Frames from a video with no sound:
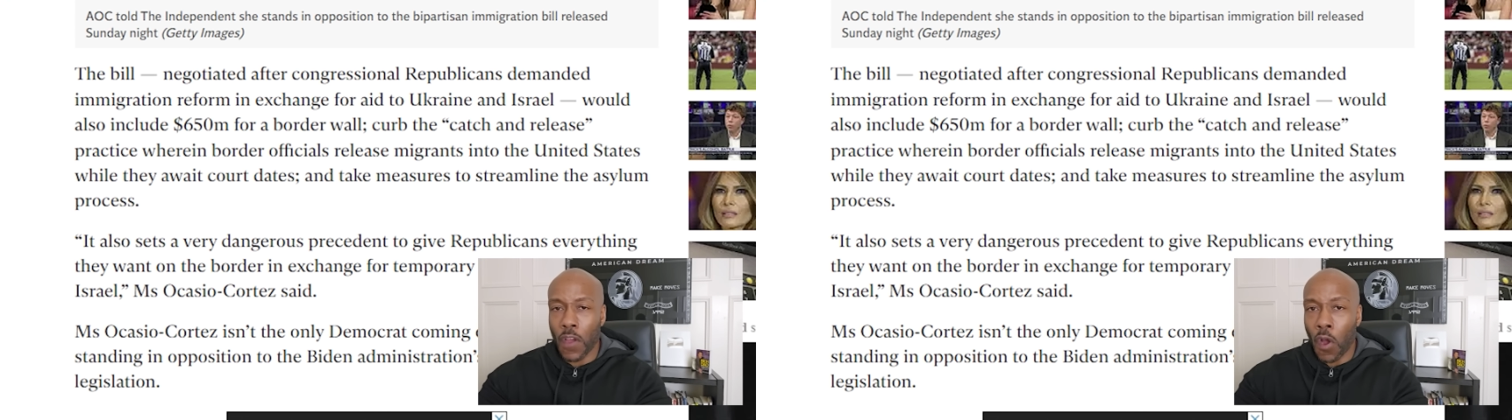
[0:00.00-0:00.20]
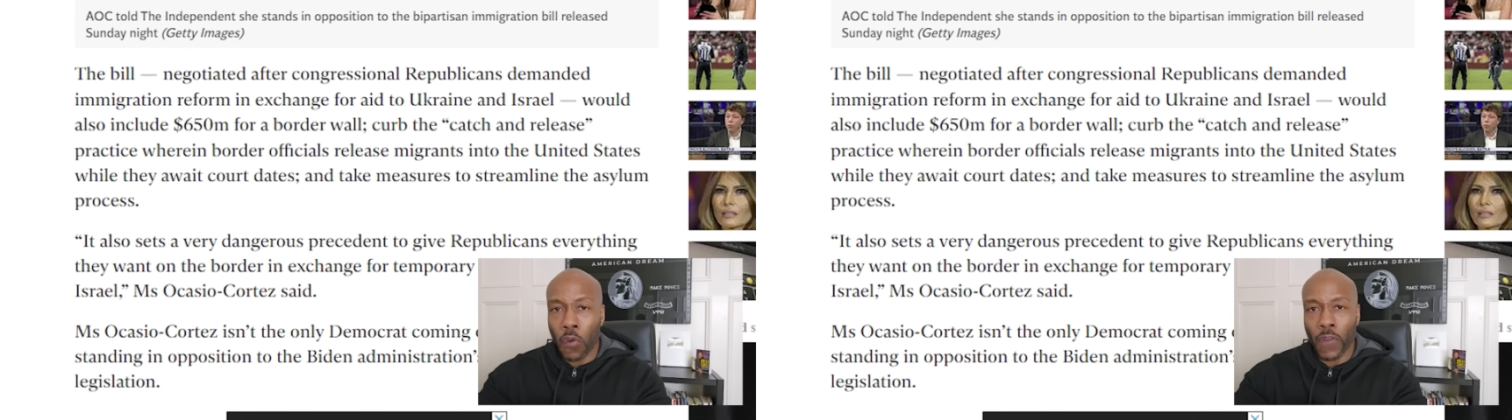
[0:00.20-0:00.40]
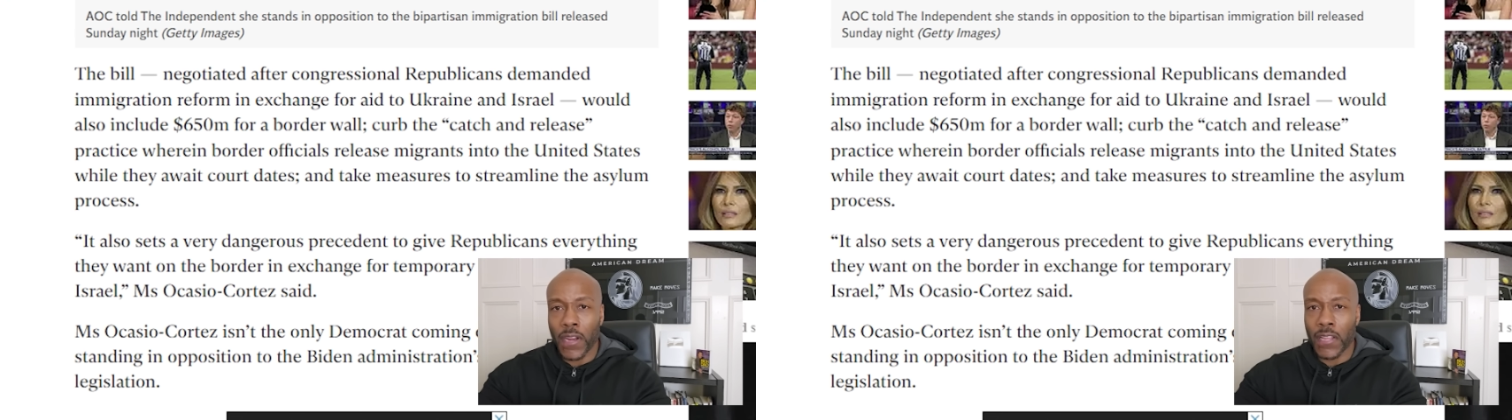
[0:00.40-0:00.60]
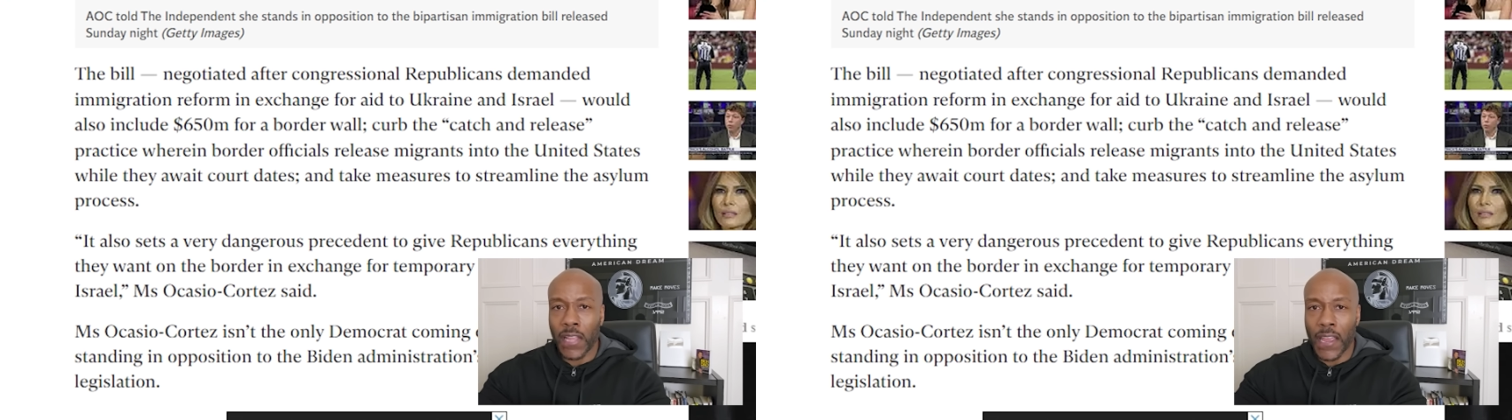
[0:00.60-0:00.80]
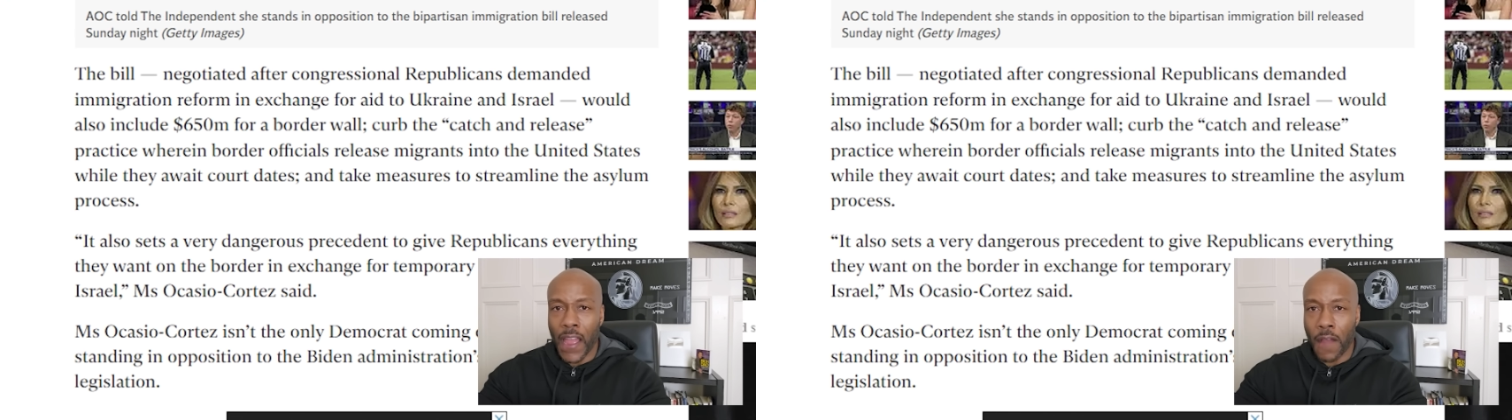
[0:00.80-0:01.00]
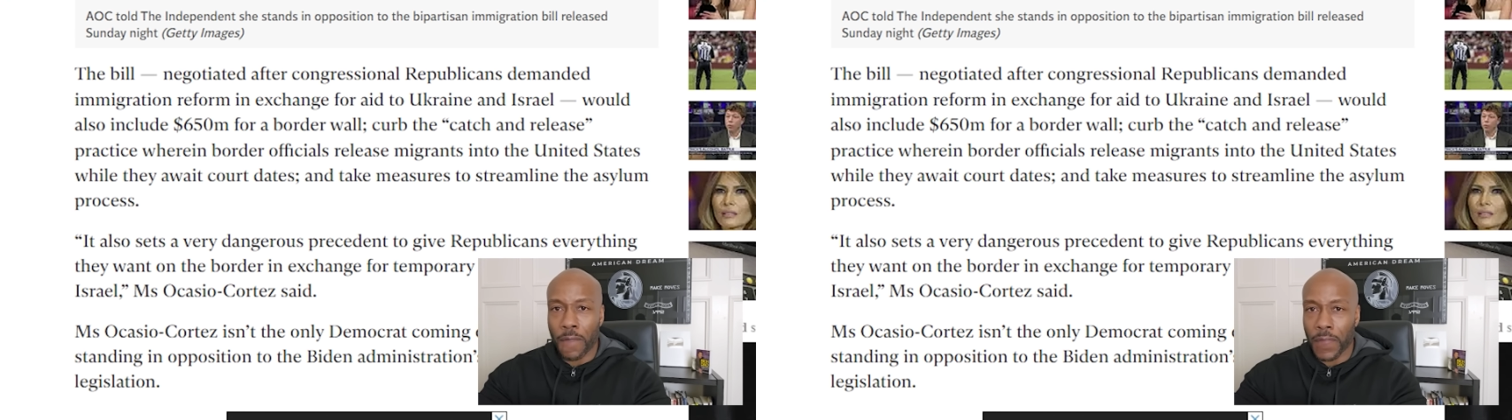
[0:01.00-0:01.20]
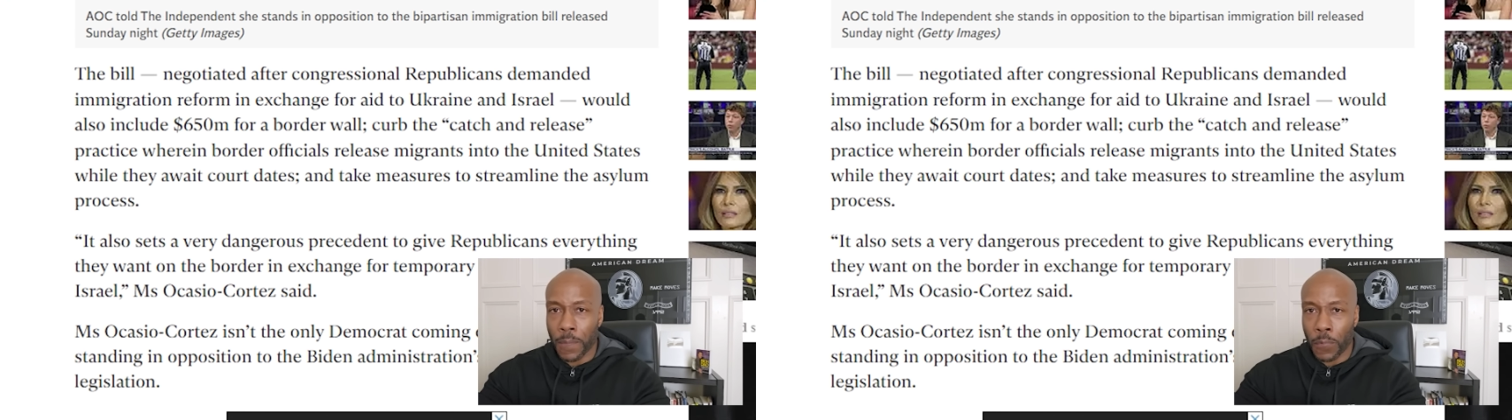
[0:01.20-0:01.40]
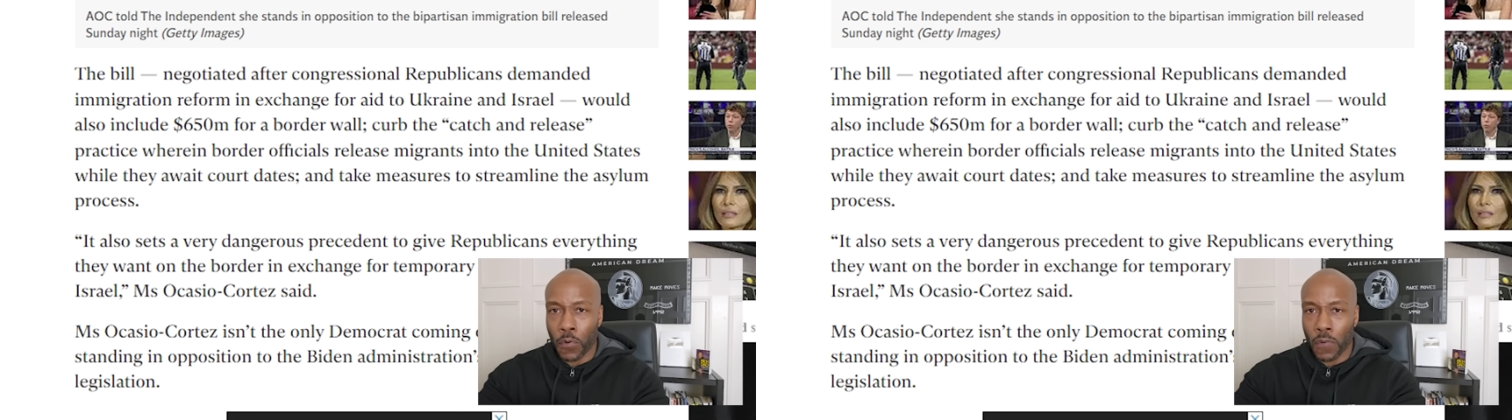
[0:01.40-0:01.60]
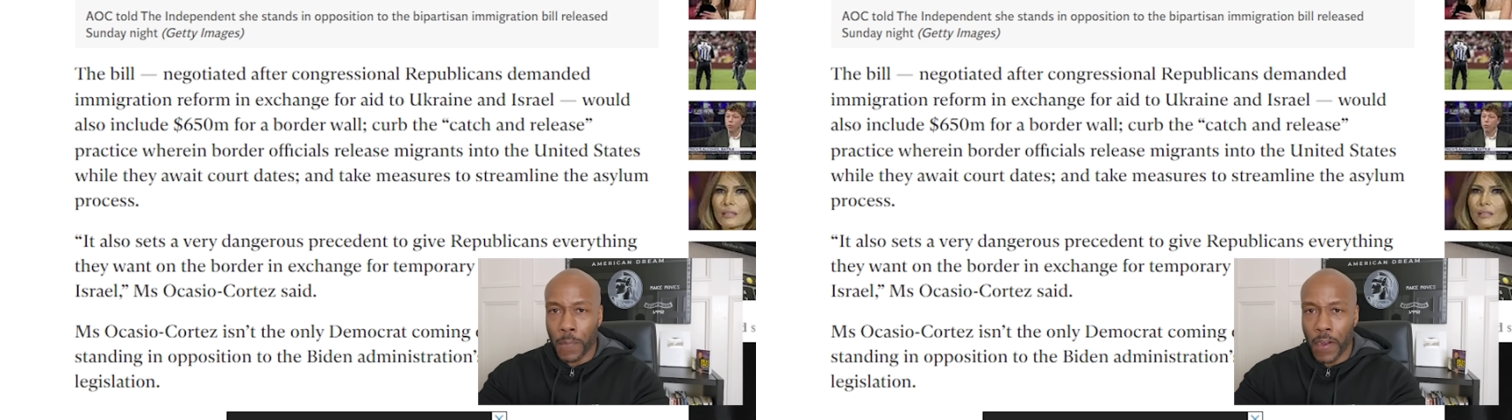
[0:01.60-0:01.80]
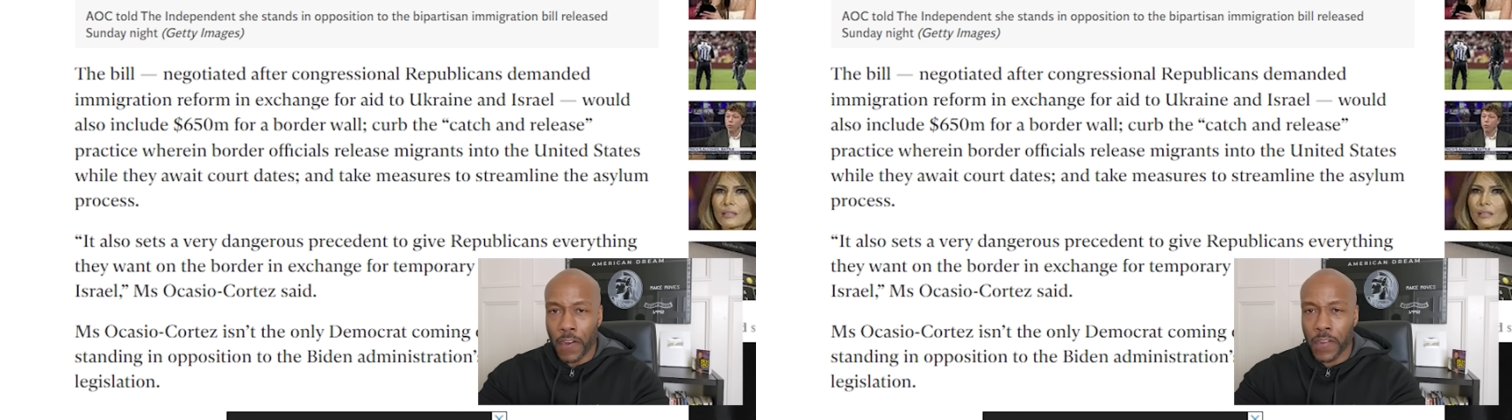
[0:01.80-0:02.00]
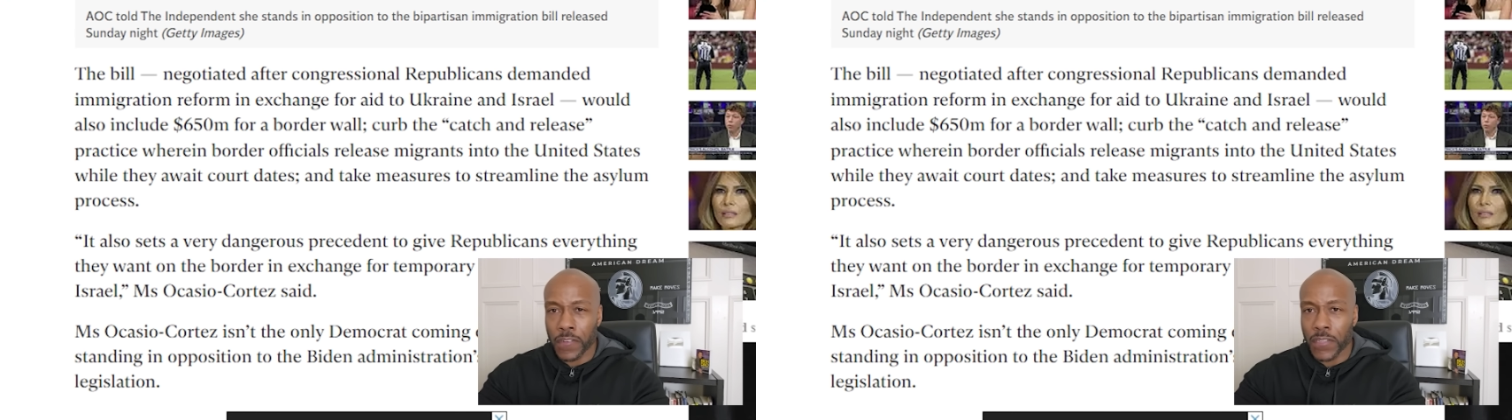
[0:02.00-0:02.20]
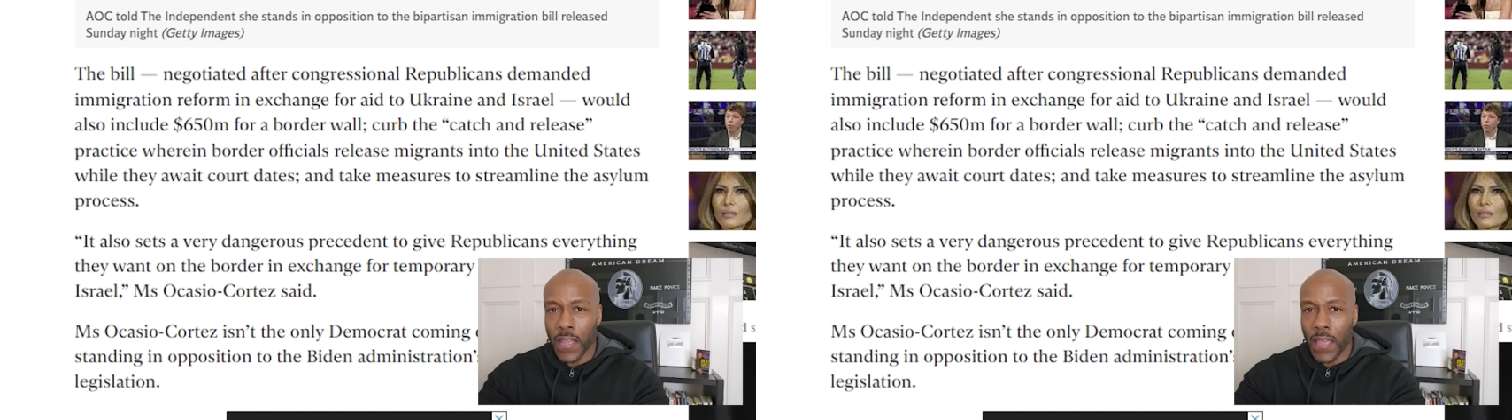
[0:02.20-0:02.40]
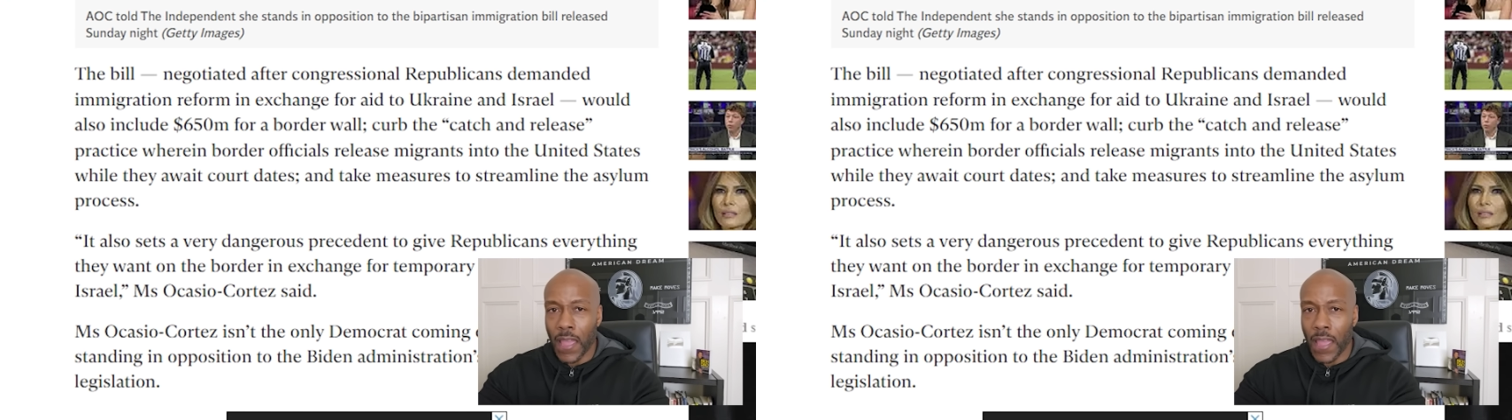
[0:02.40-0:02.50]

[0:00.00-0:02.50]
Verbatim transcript: already laid out for the border barriers